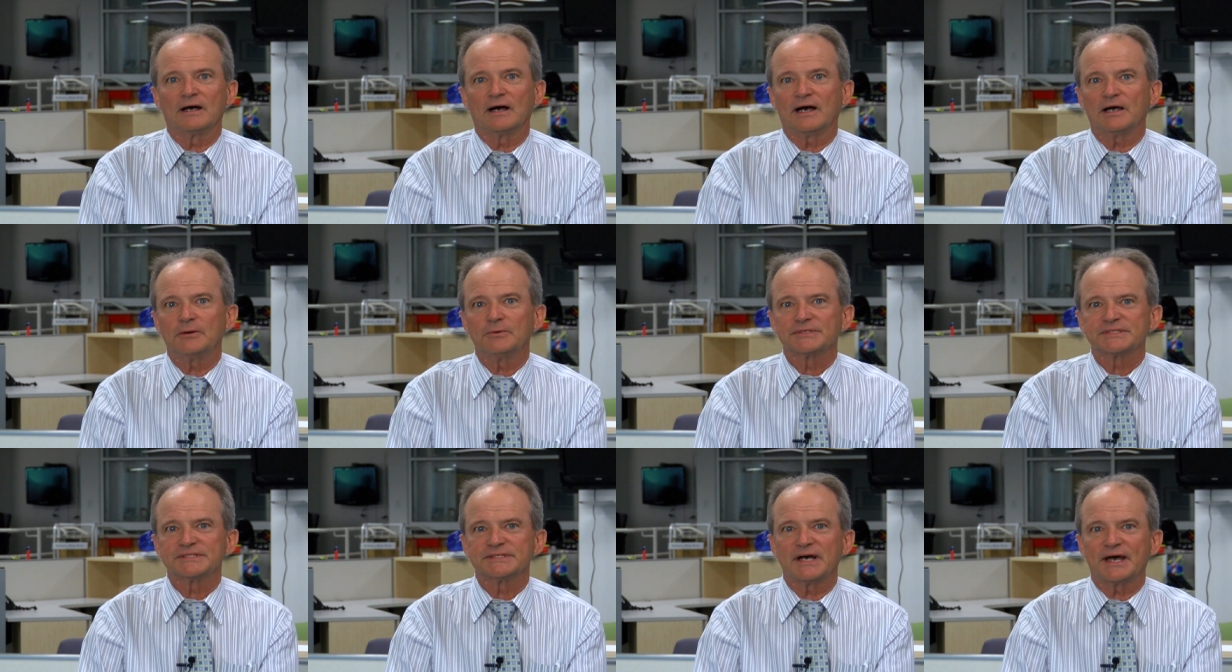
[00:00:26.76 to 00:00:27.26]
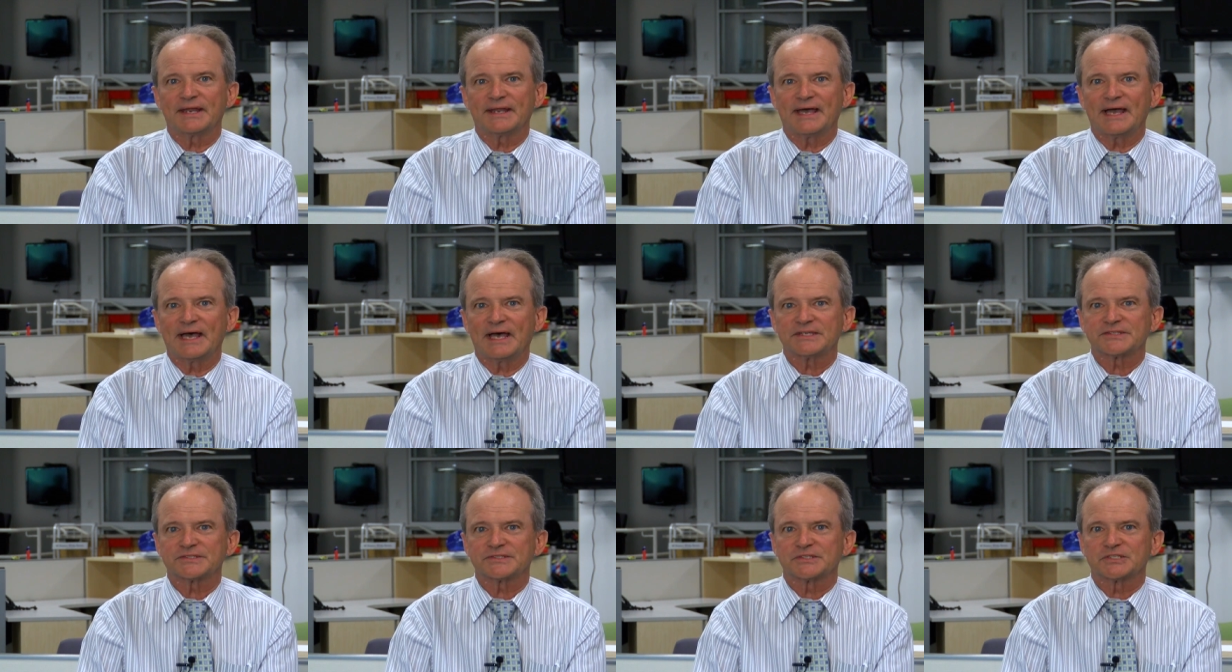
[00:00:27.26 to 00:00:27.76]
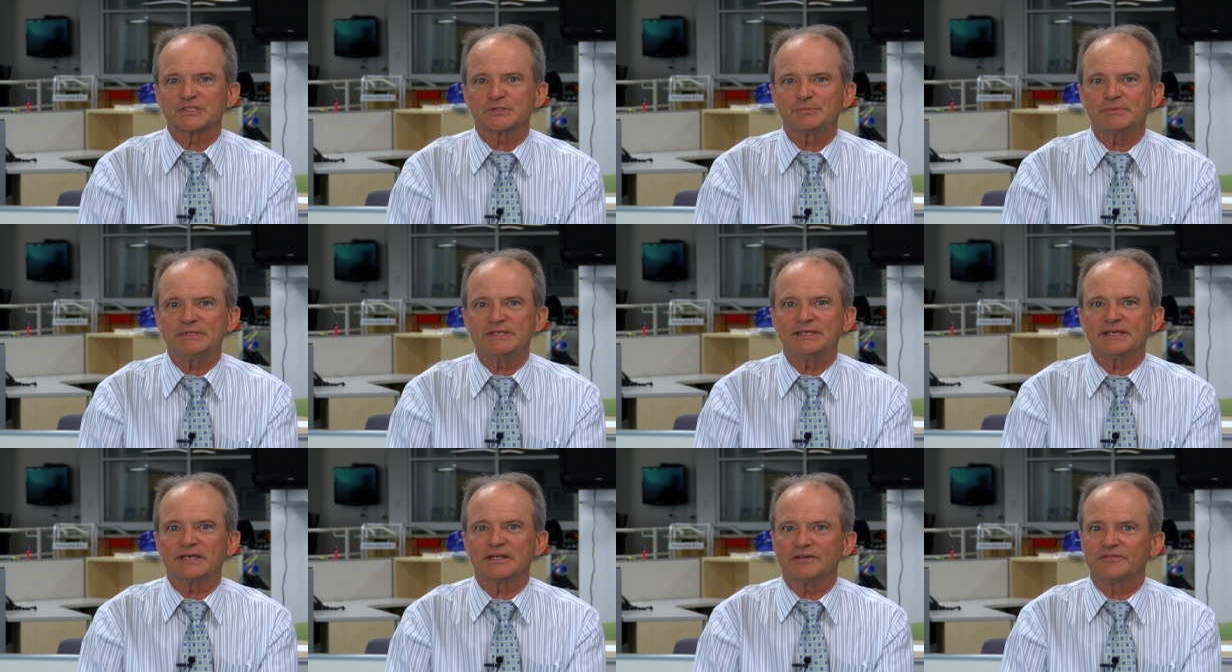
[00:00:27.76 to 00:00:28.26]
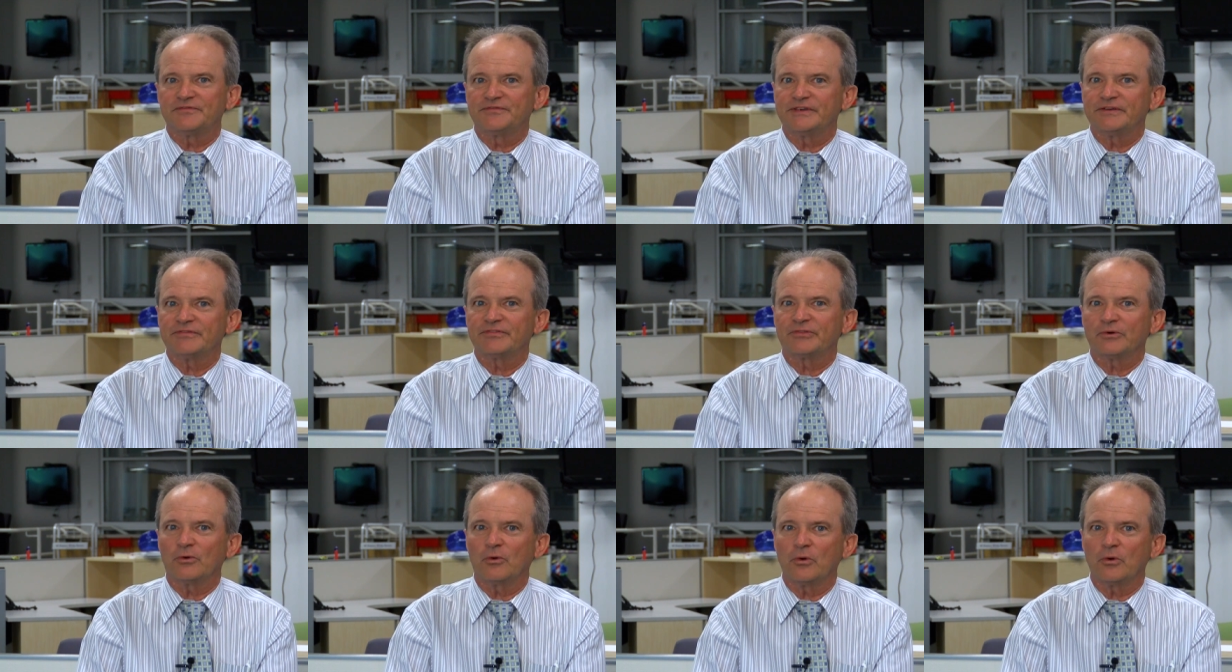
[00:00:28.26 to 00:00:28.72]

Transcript: I was not asked to speak at a fifth